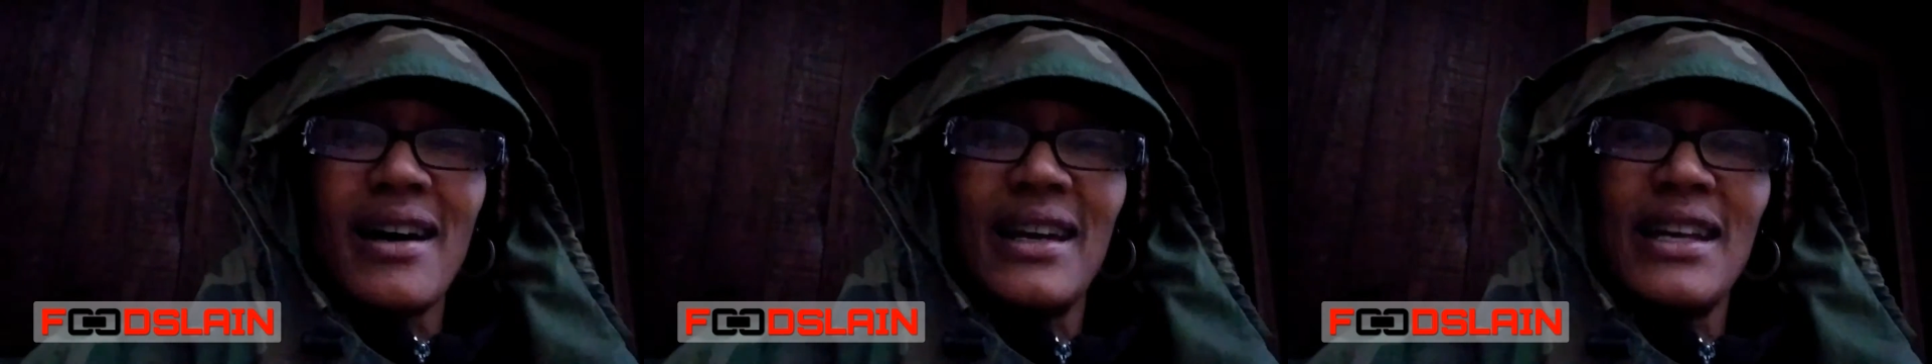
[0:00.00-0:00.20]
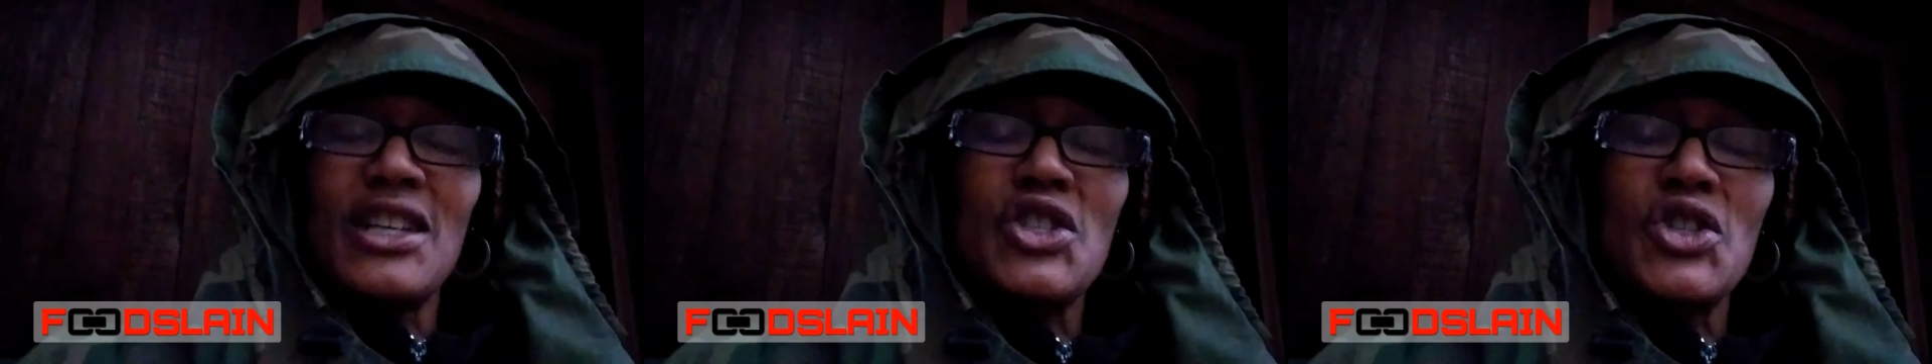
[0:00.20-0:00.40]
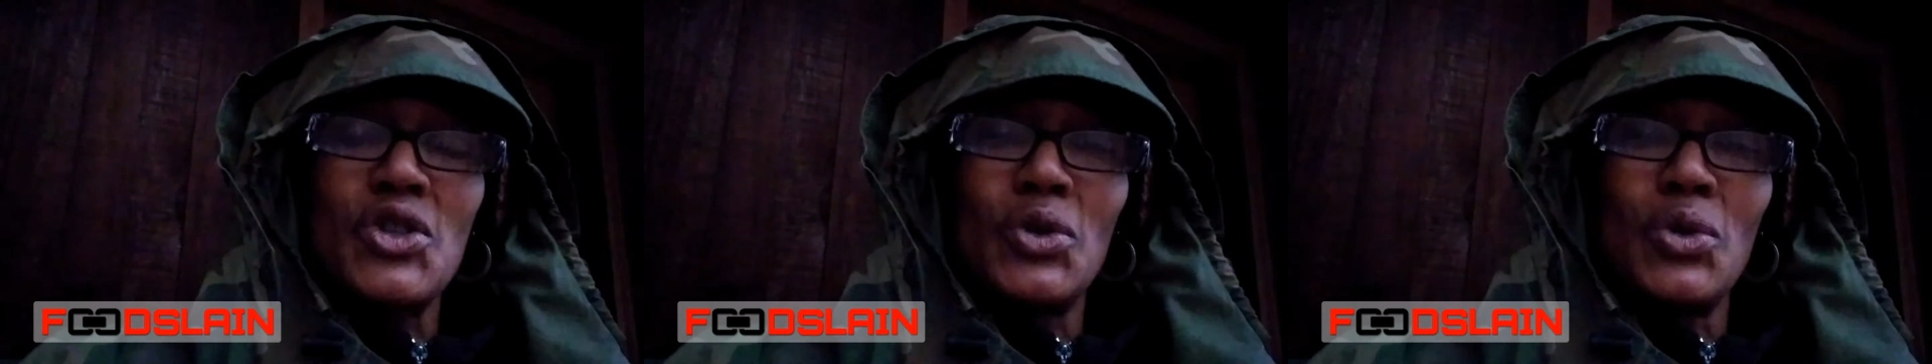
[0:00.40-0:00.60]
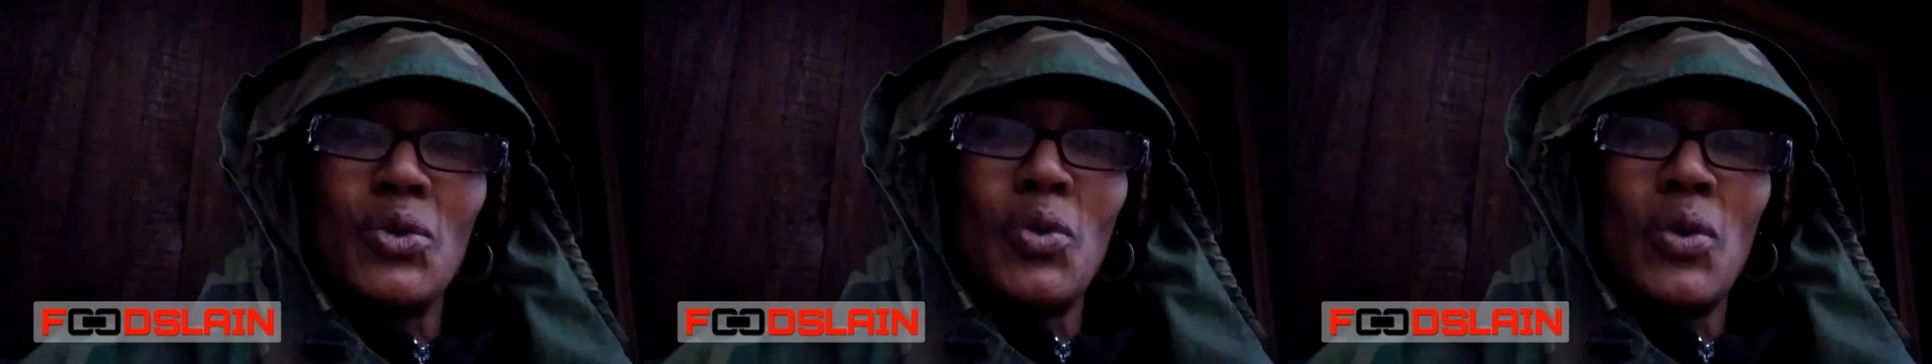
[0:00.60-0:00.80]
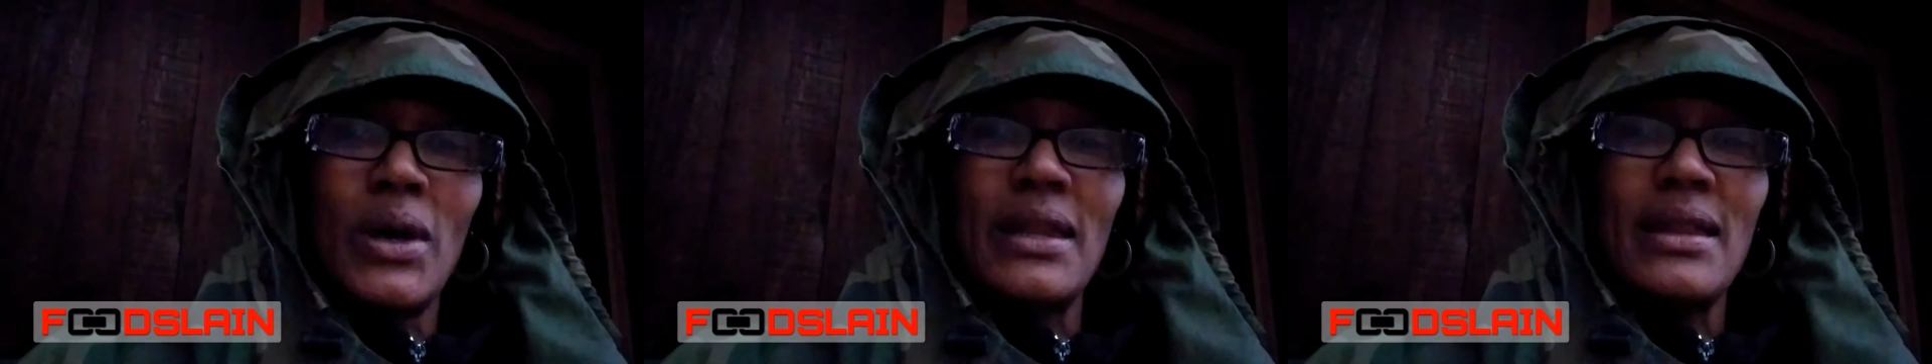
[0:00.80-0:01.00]
issue
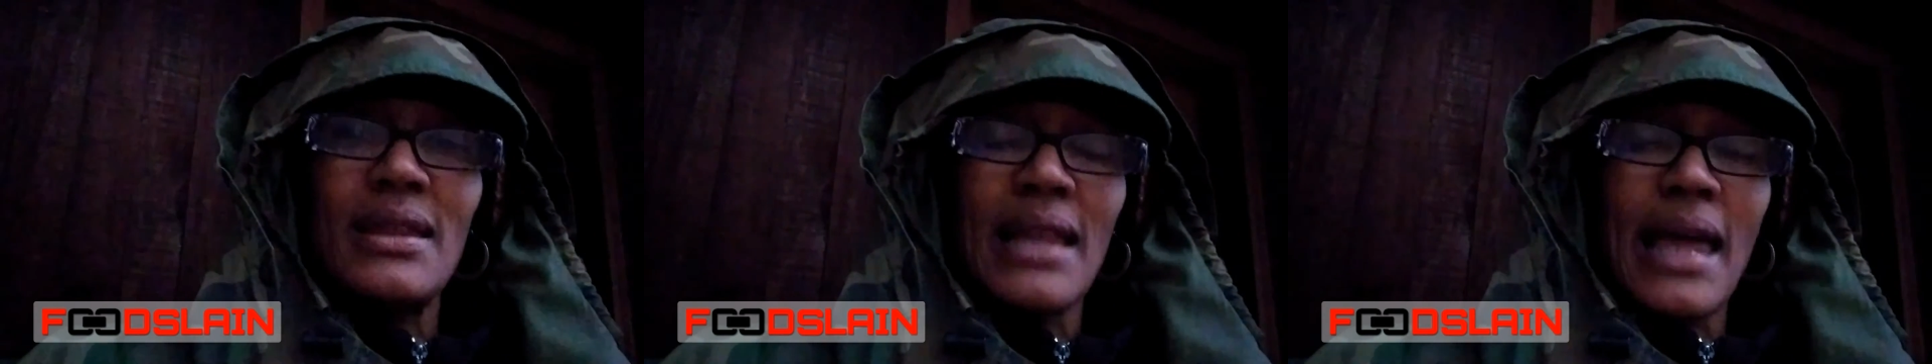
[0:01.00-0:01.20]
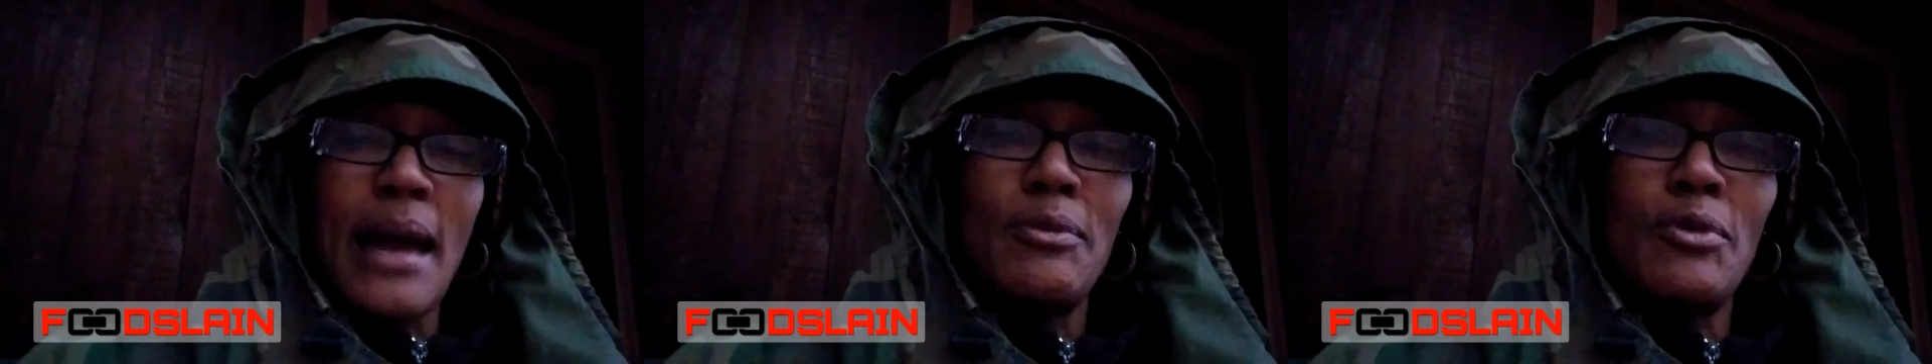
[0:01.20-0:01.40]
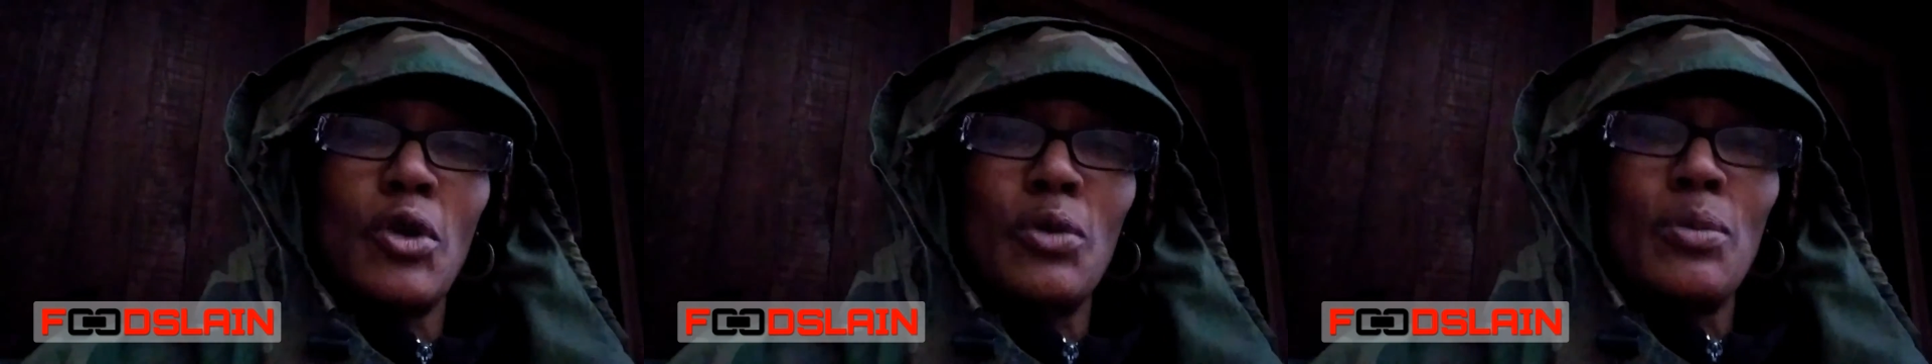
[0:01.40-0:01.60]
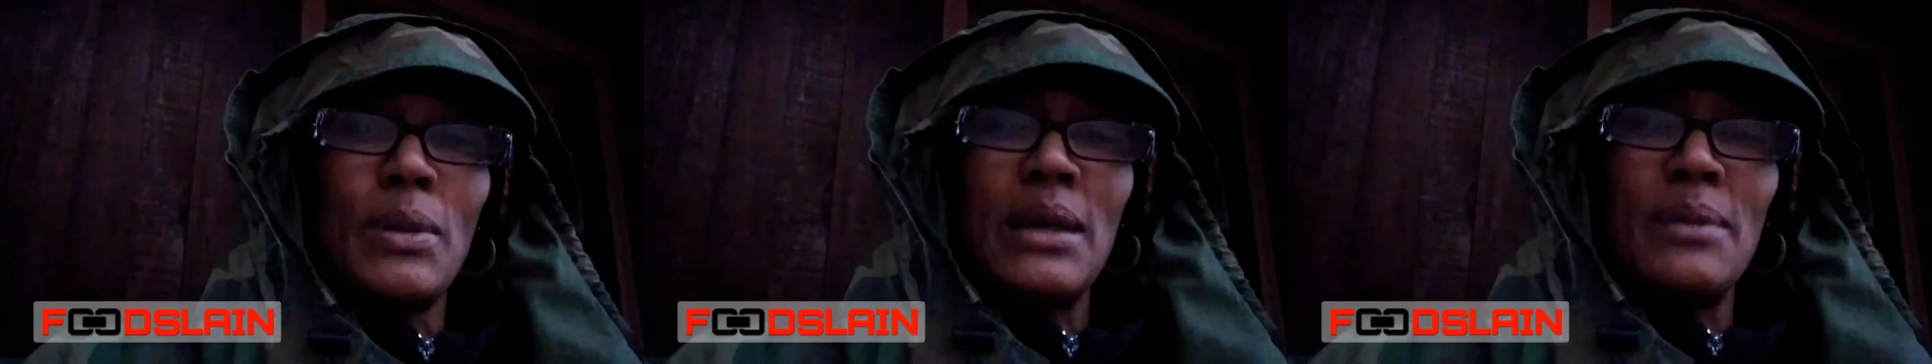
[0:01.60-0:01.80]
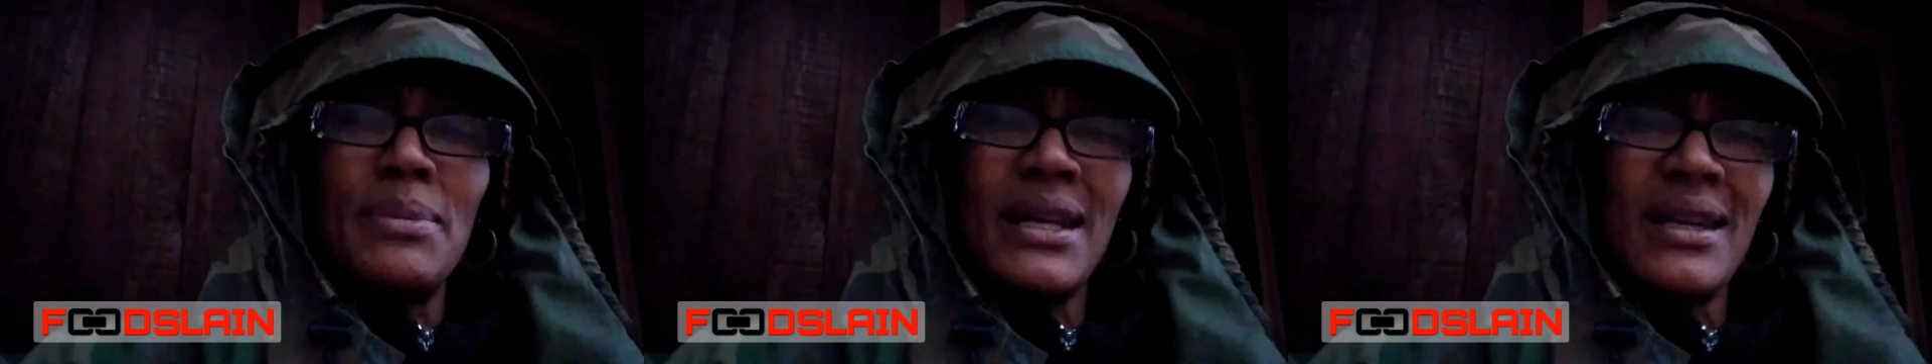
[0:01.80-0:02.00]
with lab-grown
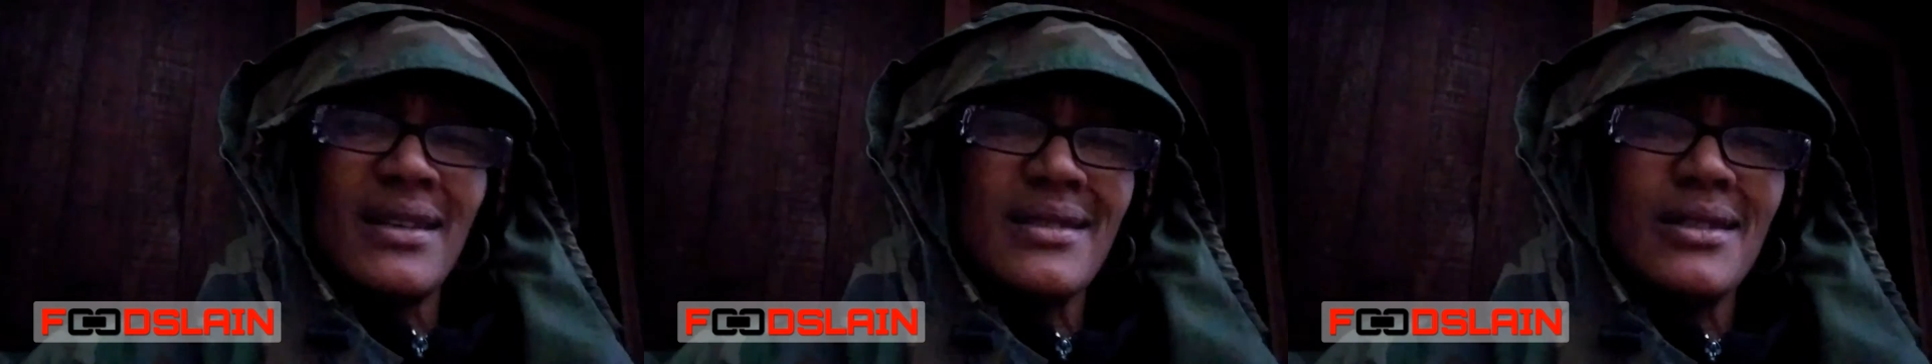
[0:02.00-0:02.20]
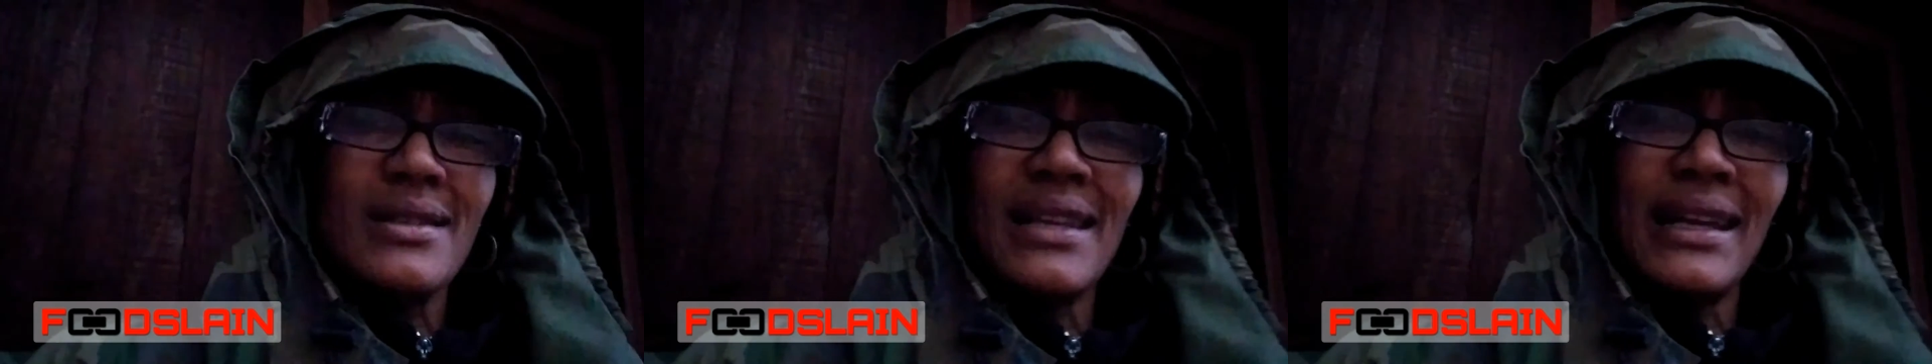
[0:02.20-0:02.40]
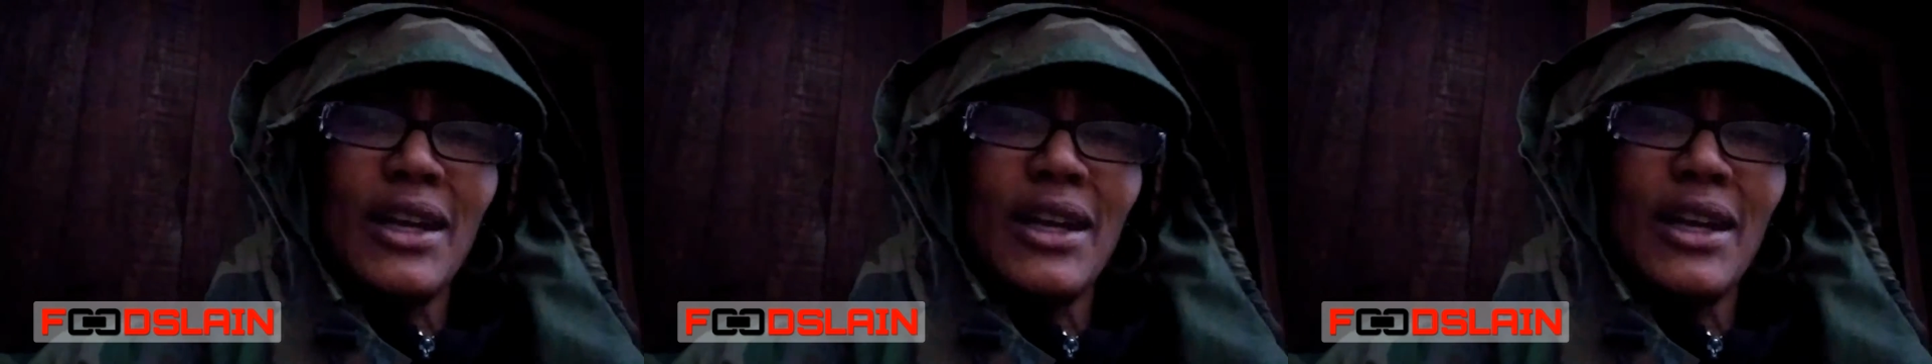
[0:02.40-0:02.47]
meat, because,